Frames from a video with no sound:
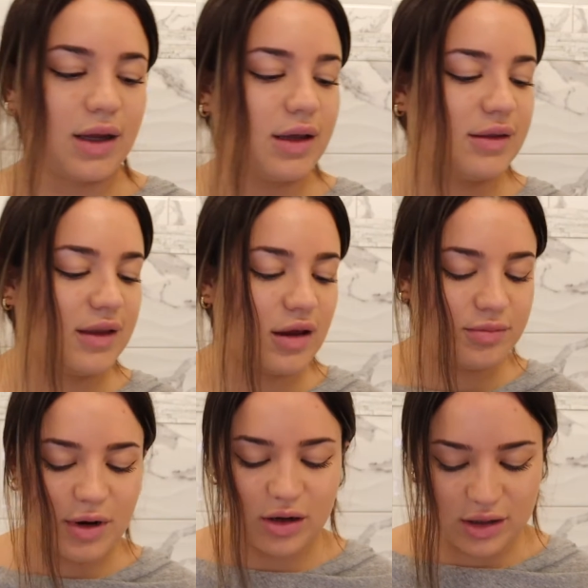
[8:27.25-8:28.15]
Like I
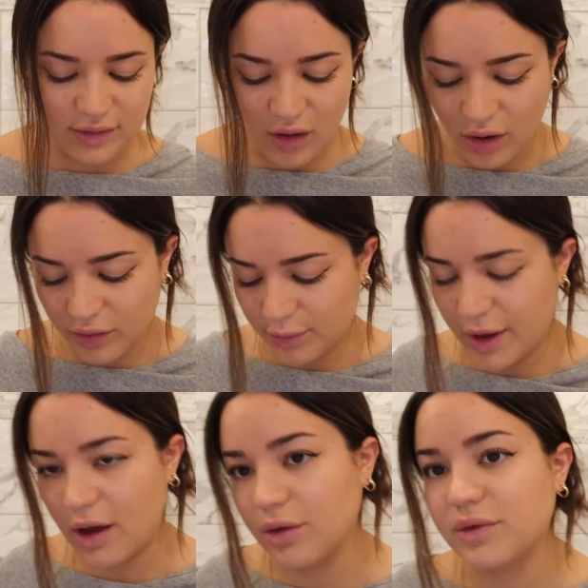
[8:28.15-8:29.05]
said, Merit is all
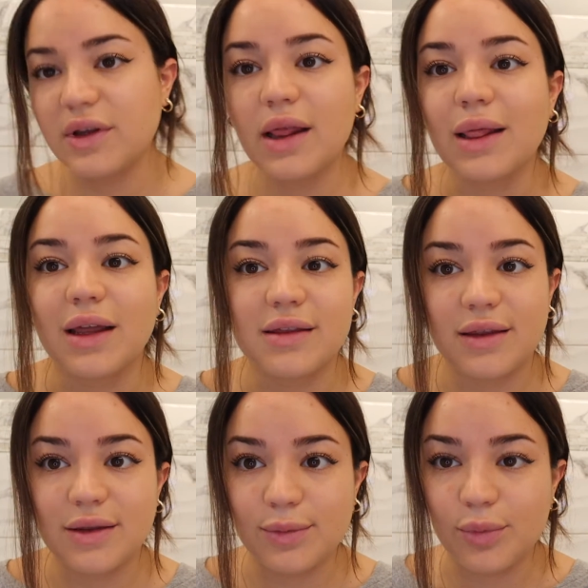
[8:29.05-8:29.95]
about
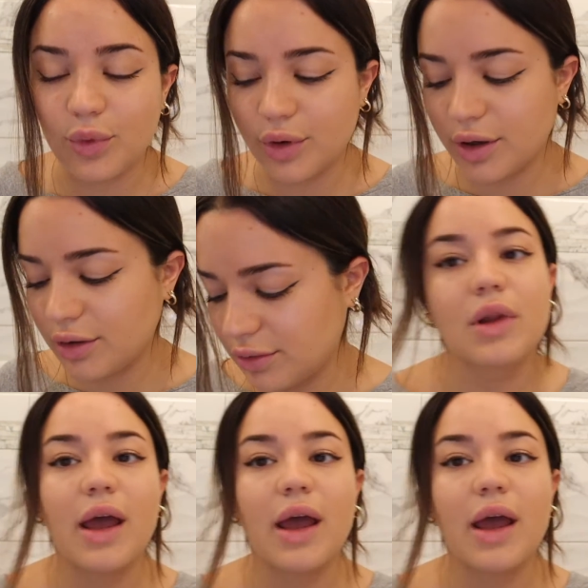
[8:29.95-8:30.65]
less is more